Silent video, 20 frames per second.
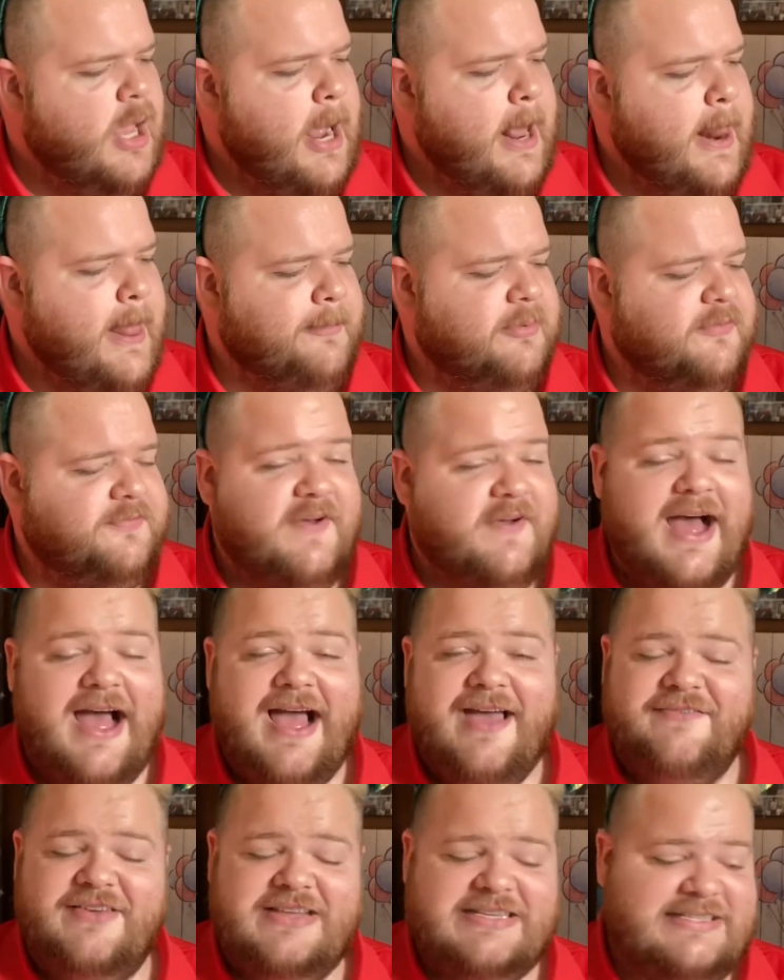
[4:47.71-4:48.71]
Number
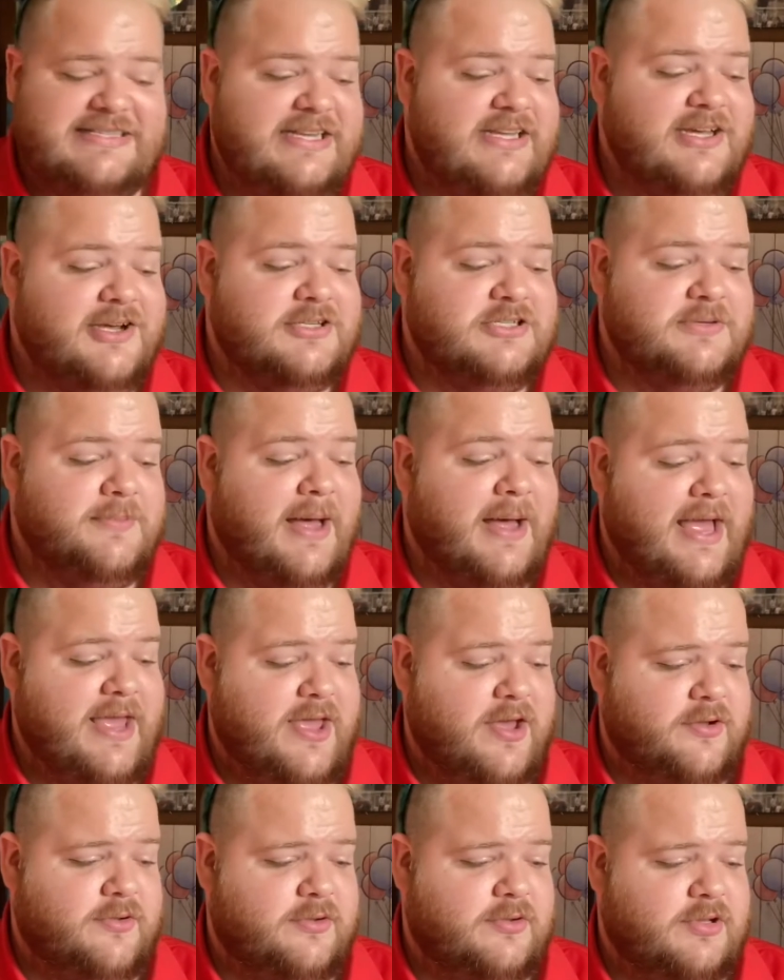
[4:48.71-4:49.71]
five is Cinco de
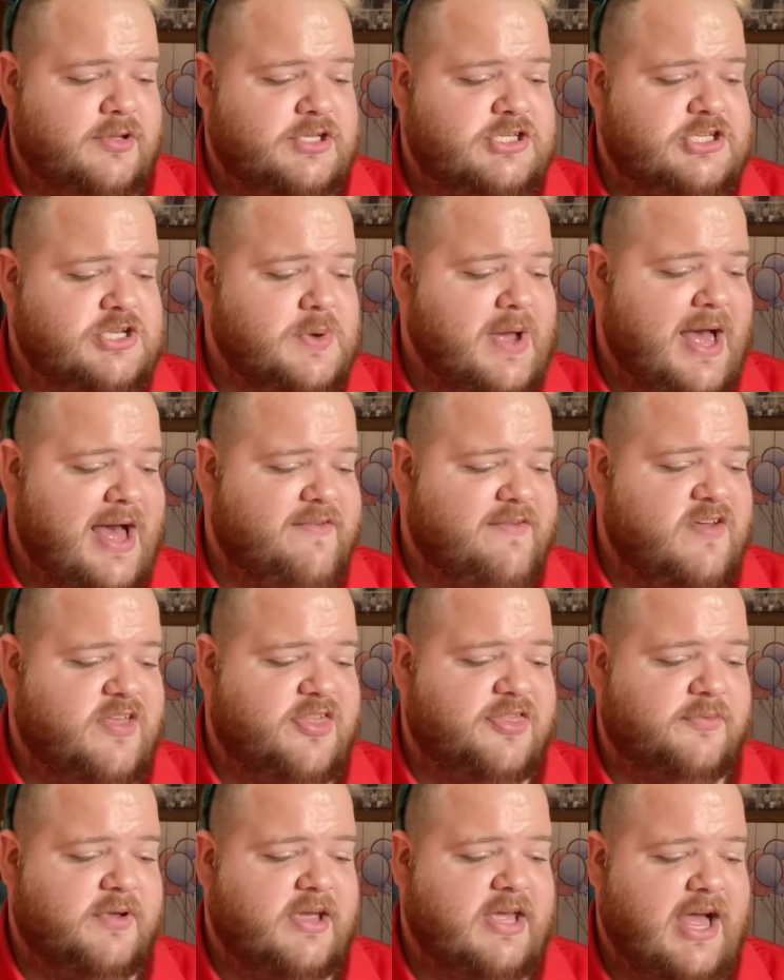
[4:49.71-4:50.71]
Mayo. Do you have a
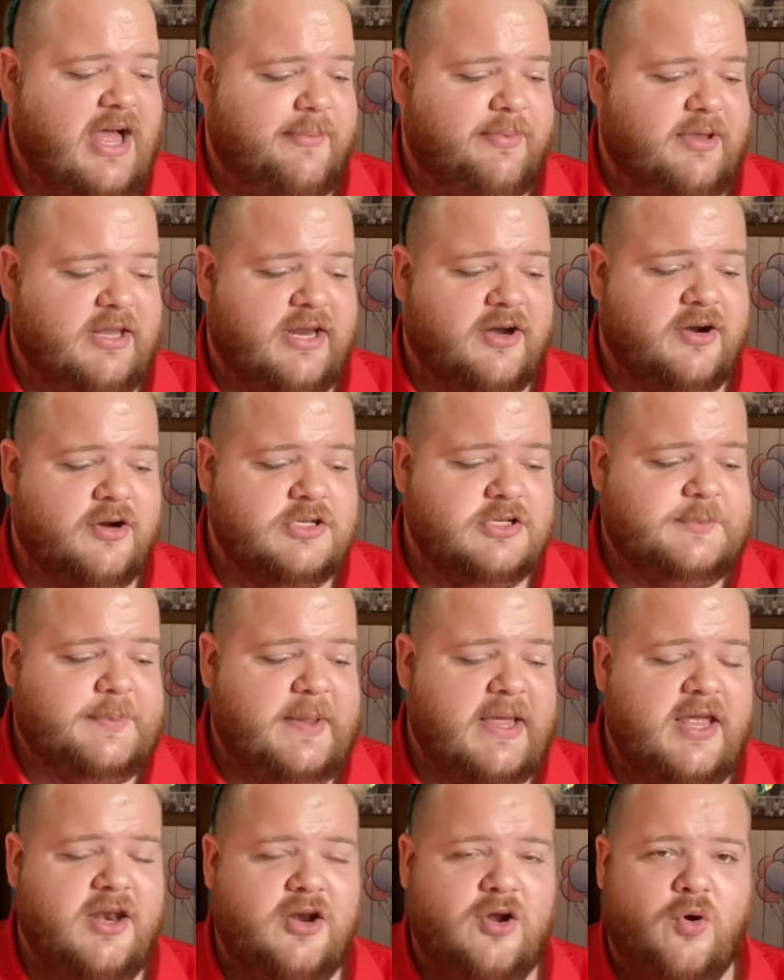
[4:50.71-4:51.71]
Three Caballeros
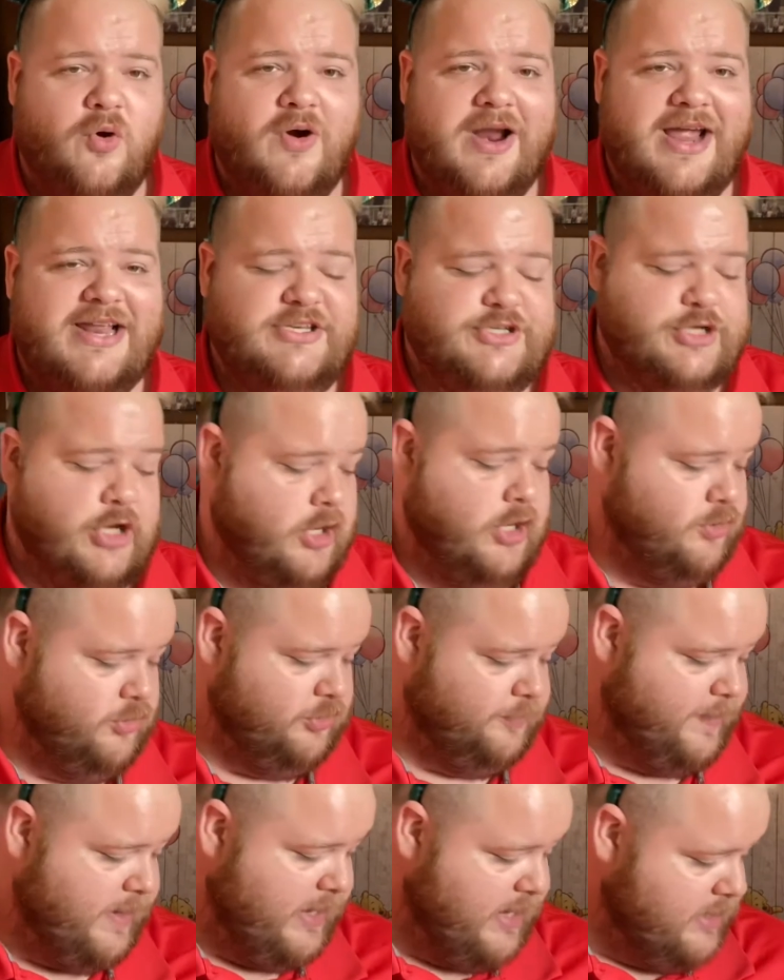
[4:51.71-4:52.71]
pin or a
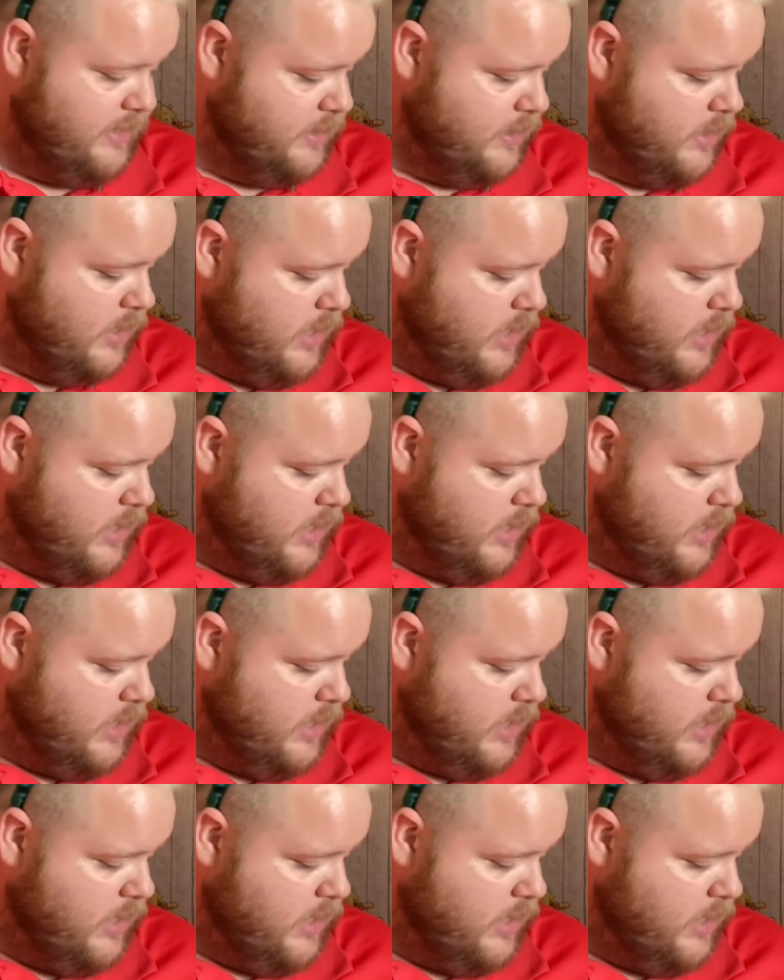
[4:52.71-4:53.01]
Donald pin?